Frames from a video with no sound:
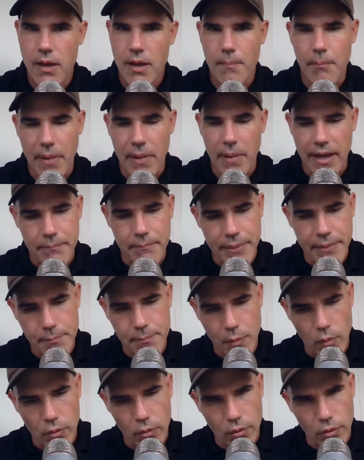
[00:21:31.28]
by
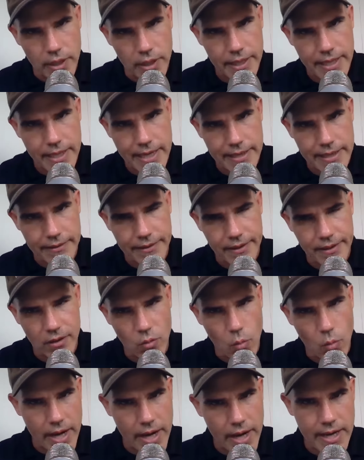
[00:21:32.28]
people looking at their
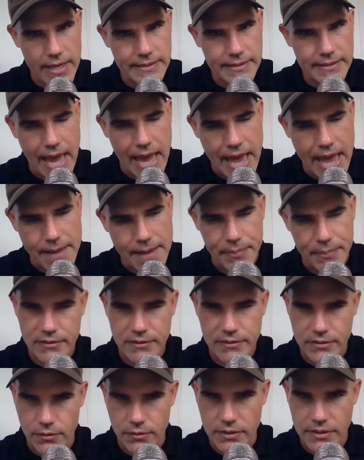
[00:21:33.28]
Waze app,
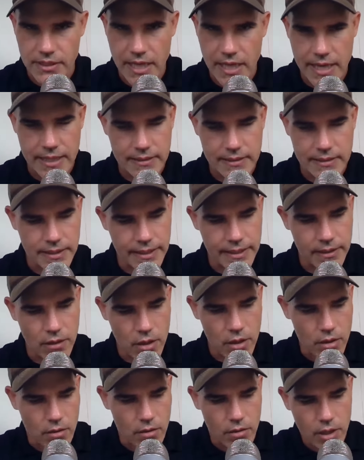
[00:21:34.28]
so to say, and saying,
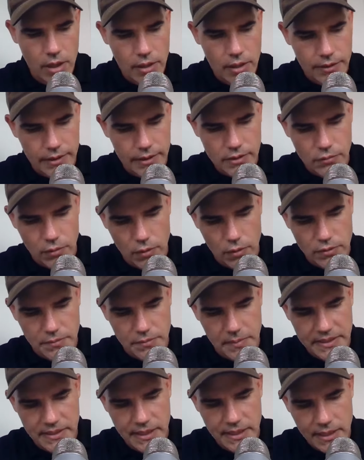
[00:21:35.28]
oh, this road's
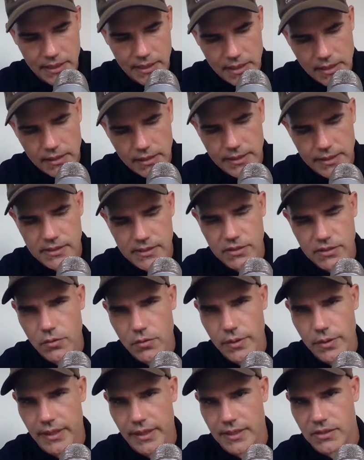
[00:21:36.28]
busy, let's
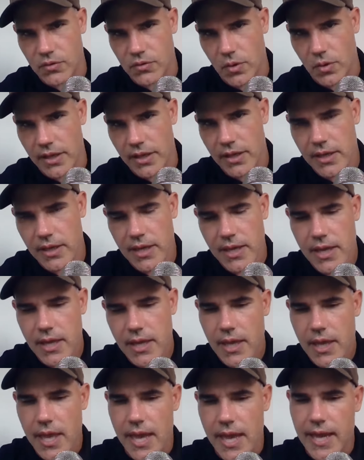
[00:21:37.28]
do it this way.
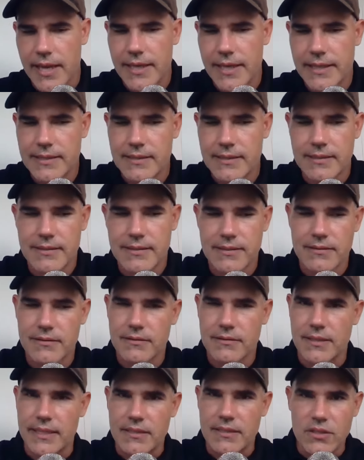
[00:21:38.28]
And it's
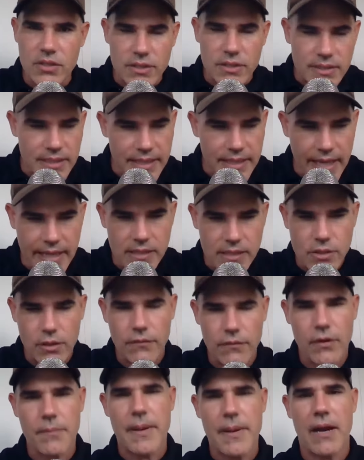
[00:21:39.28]
just the nature
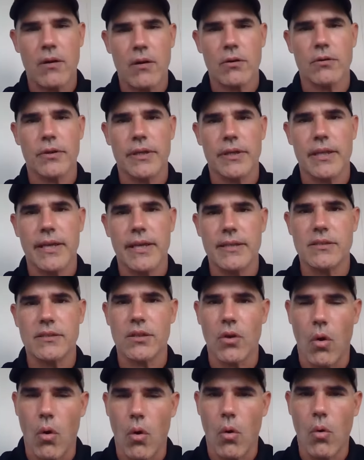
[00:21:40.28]
of our power grid. It's
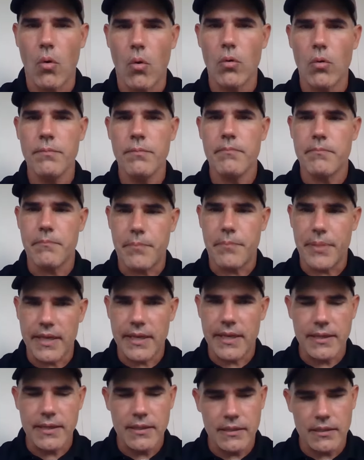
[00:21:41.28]
an old,
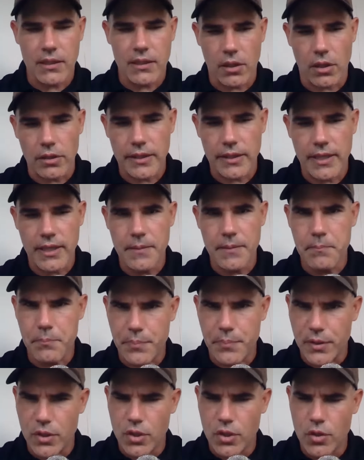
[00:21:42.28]
big, clunky,
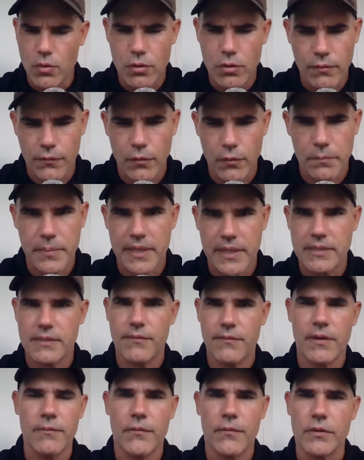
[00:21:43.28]
beautiful piece
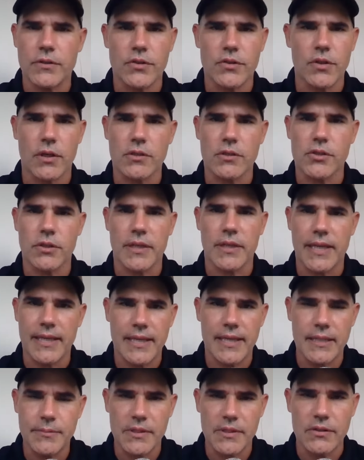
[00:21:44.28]
of infrastructure that
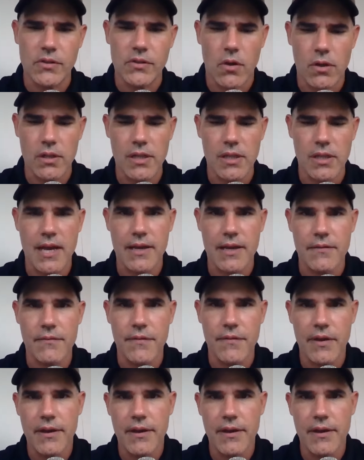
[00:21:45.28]
keeps us all alive.